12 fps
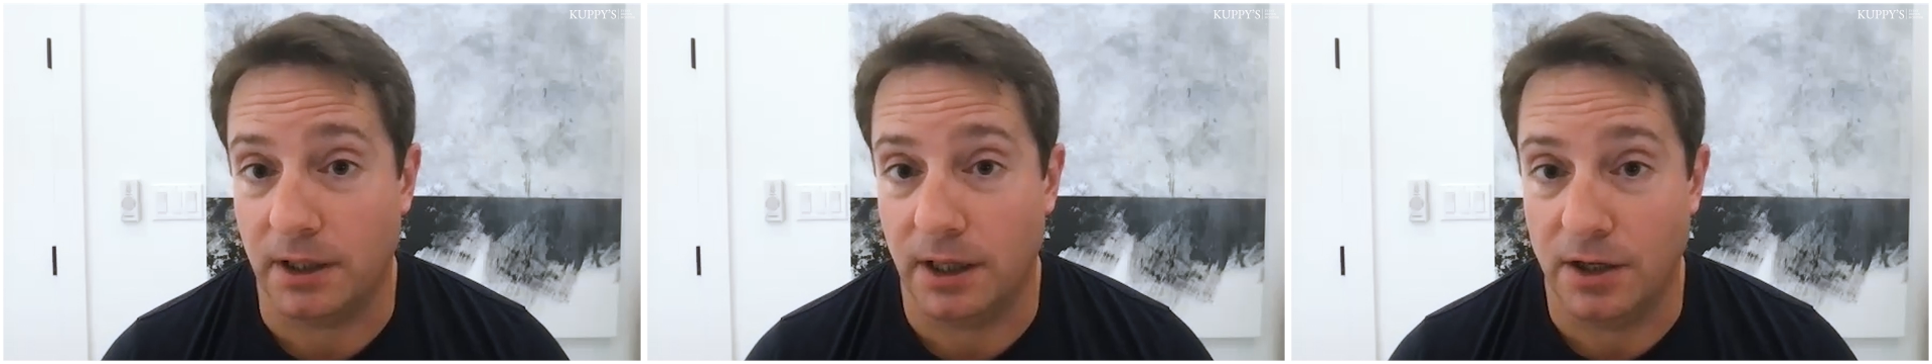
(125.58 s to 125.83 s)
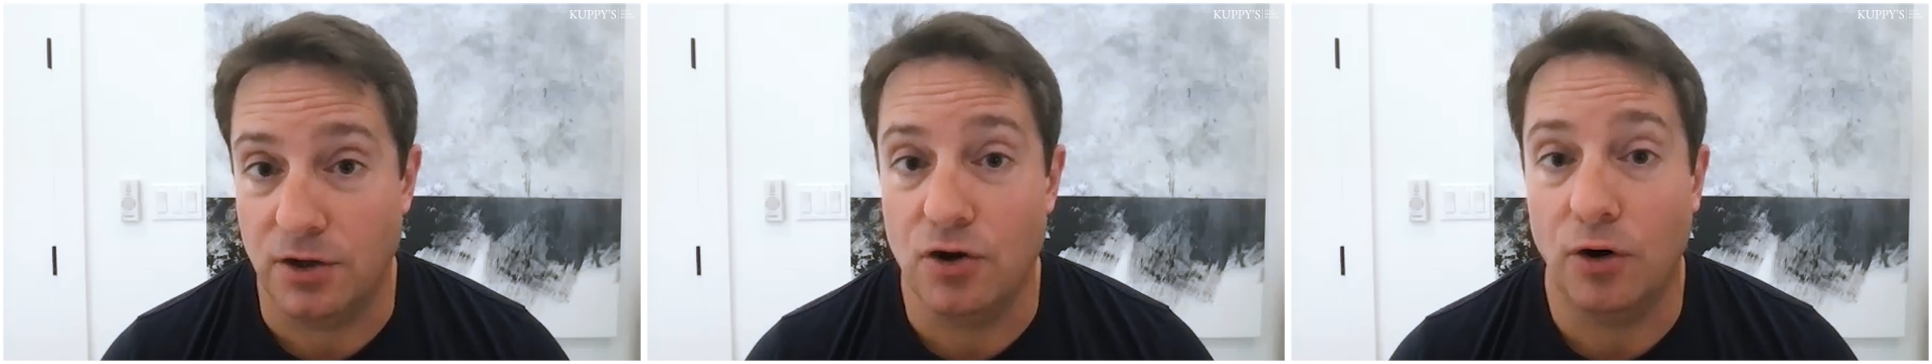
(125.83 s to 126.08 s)

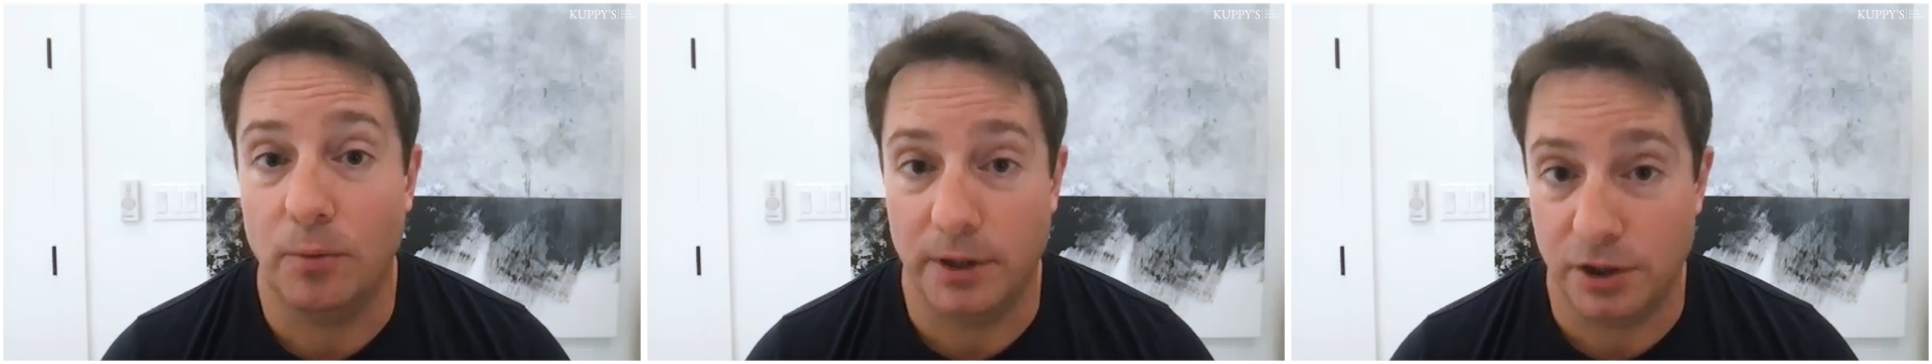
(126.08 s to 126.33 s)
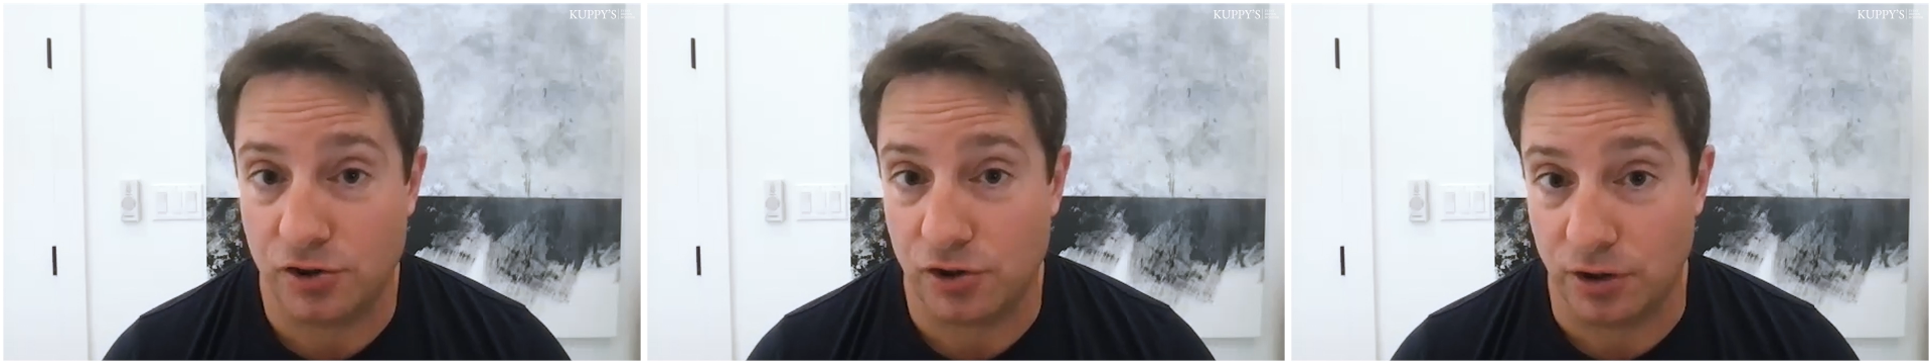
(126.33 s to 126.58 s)
and
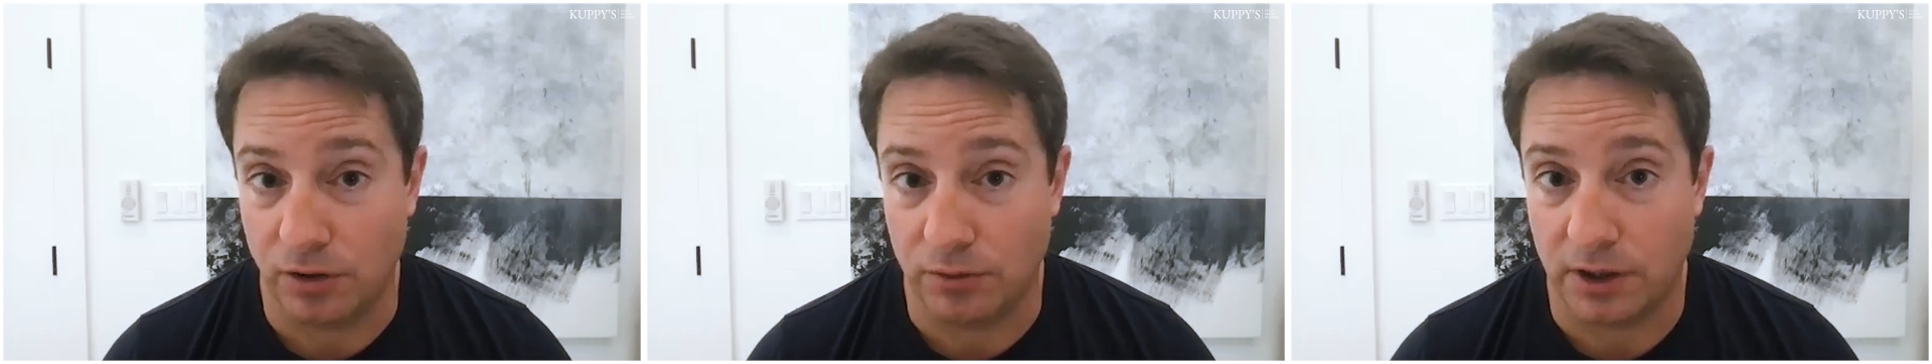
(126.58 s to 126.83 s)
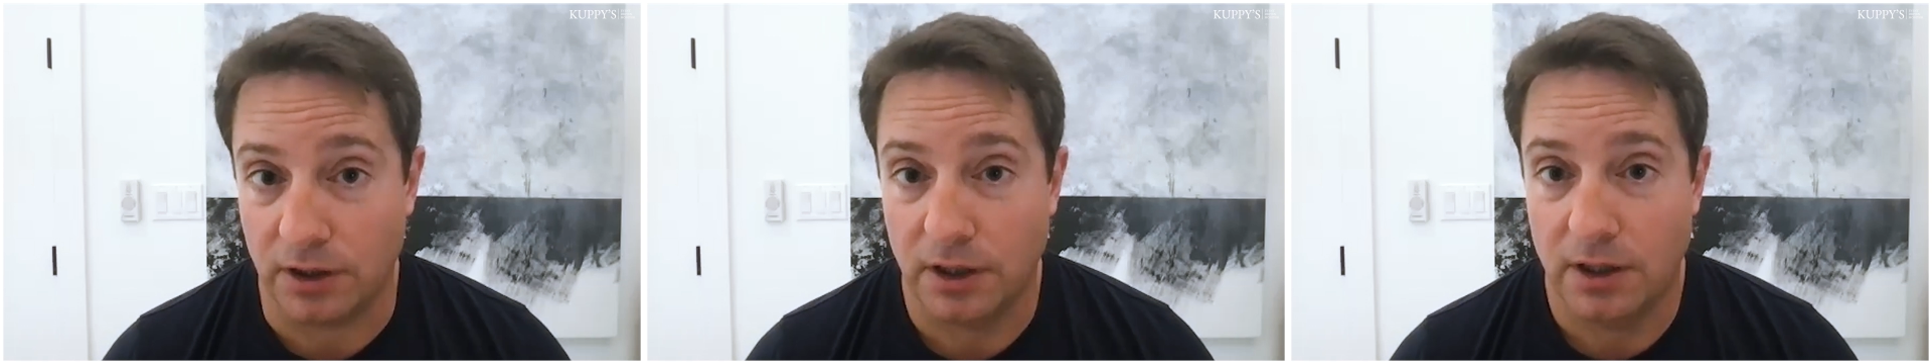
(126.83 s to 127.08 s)
nobody should own
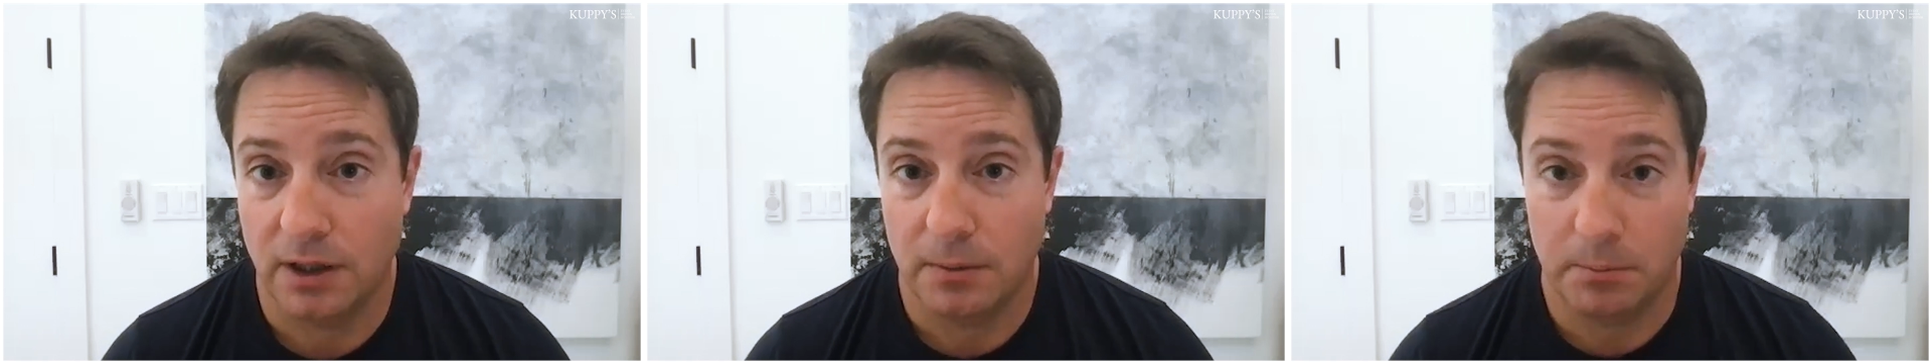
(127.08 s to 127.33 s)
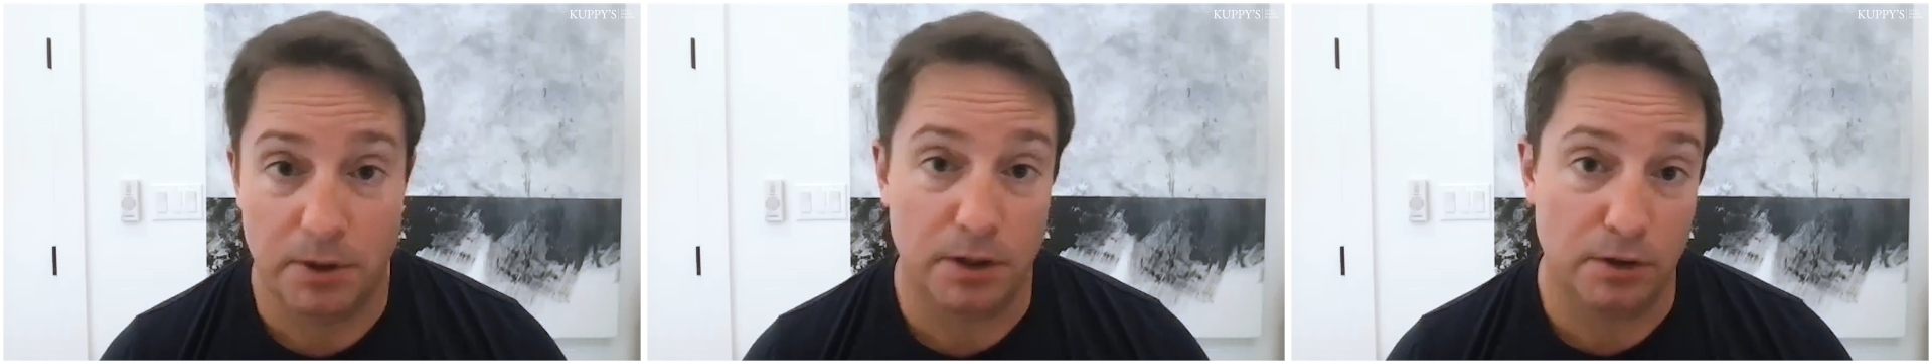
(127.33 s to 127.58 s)
it.
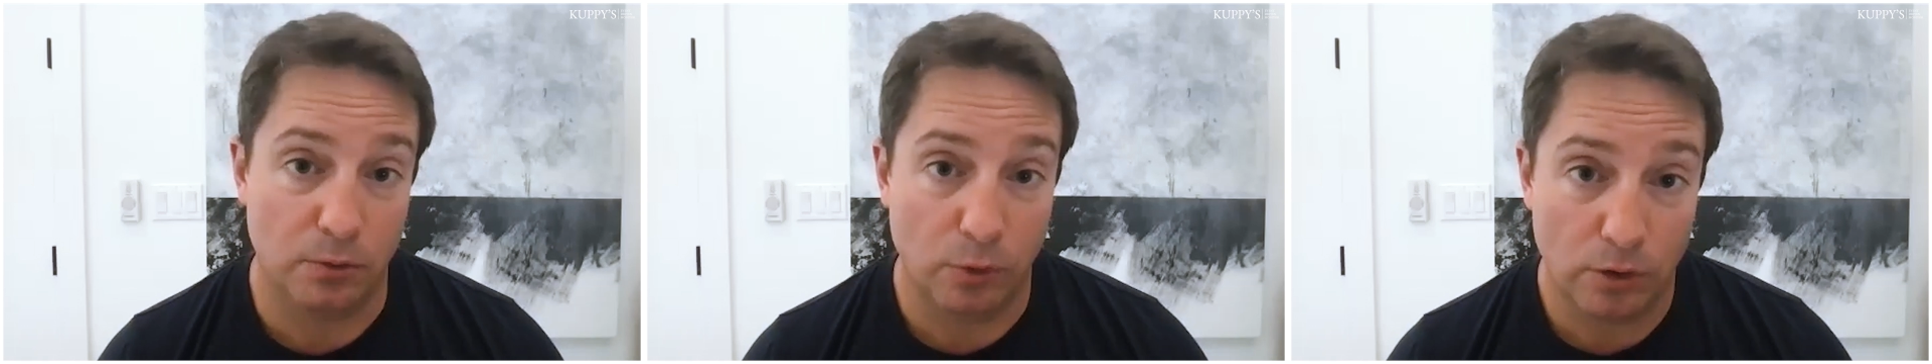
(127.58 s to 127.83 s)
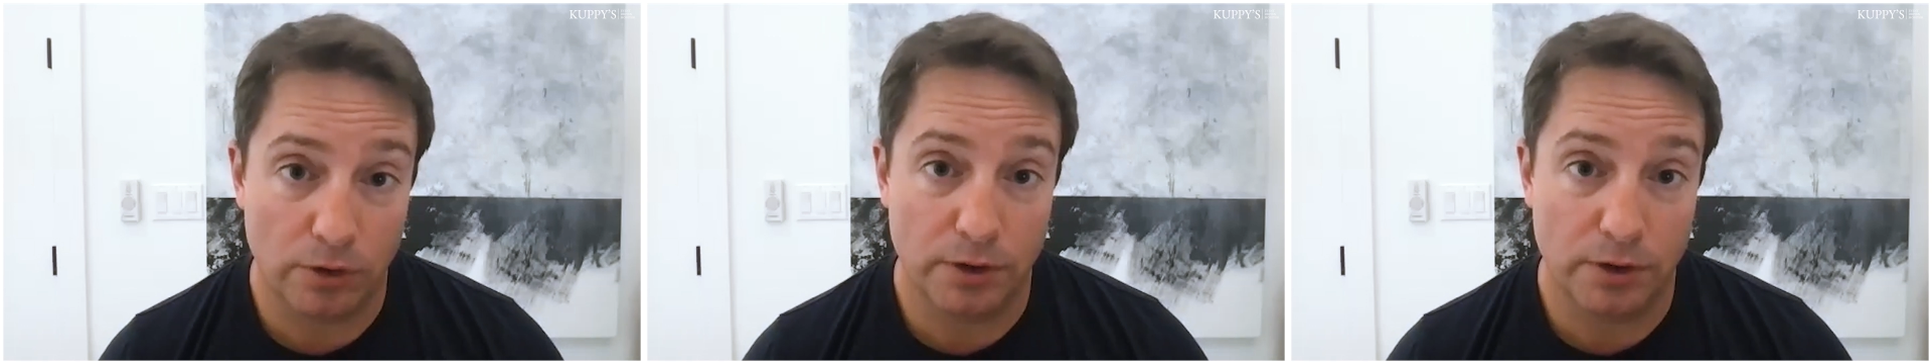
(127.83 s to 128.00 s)
But in the world